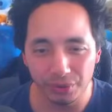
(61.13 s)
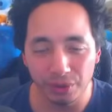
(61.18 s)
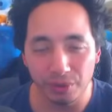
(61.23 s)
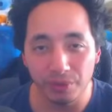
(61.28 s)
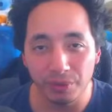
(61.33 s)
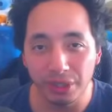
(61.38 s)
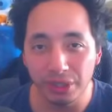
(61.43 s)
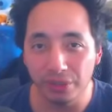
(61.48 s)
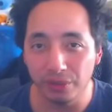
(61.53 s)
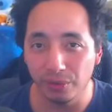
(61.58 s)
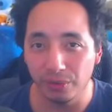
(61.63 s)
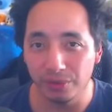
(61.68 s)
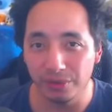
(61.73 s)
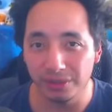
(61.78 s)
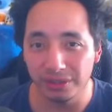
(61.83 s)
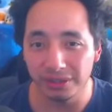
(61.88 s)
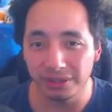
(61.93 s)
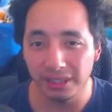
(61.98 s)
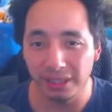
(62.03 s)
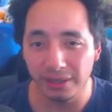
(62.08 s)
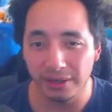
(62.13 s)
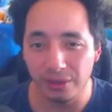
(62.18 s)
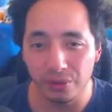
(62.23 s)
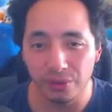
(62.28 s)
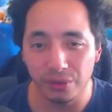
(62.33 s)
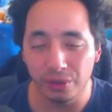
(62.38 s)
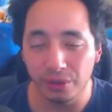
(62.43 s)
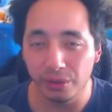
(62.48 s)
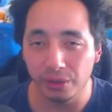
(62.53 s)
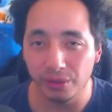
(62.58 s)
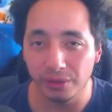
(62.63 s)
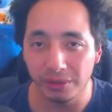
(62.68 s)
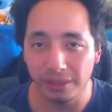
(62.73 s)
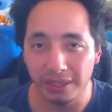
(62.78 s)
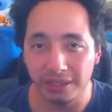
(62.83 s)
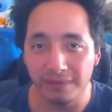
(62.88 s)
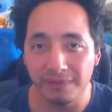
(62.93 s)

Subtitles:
resources that you currently